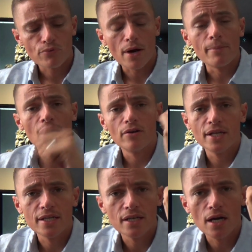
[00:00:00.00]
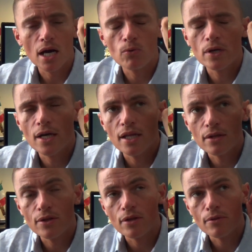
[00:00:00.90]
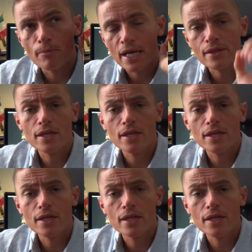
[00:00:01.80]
Primarily, the main